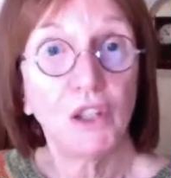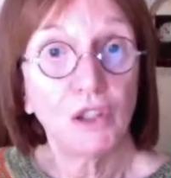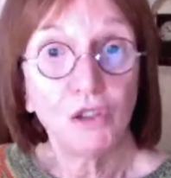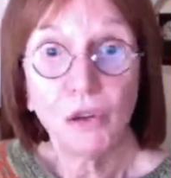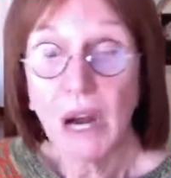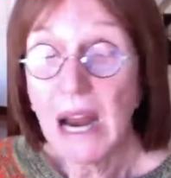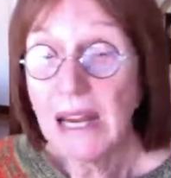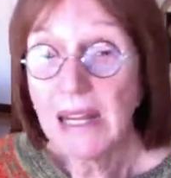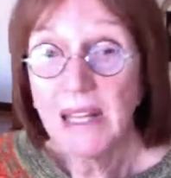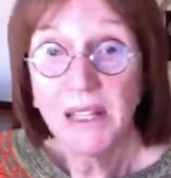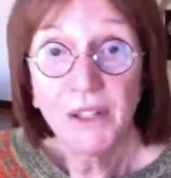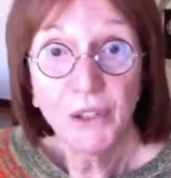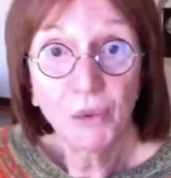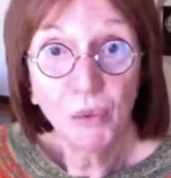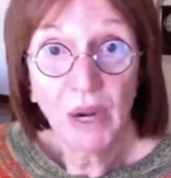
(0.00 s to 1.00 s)
Try
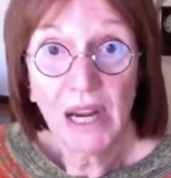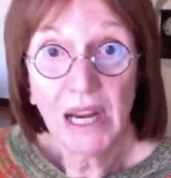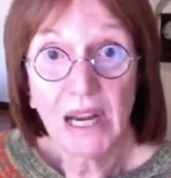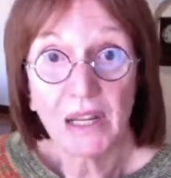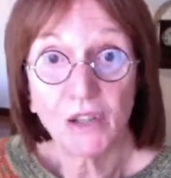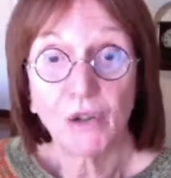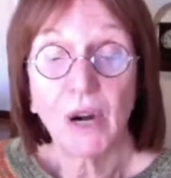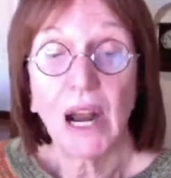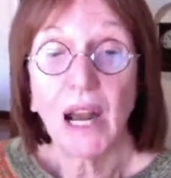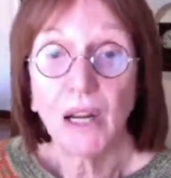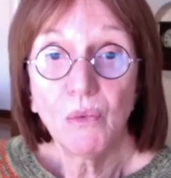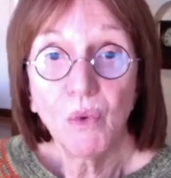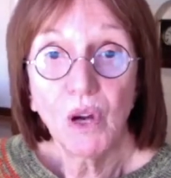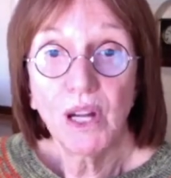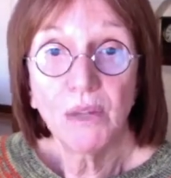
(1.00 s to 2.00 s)
either way. Try
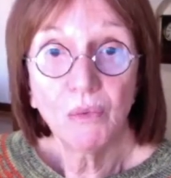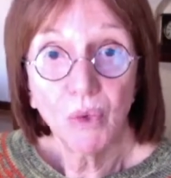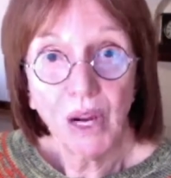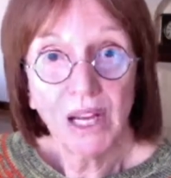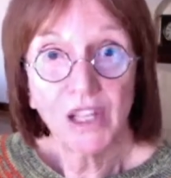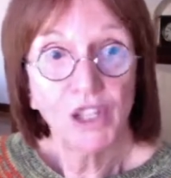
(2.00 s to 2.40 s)
one way.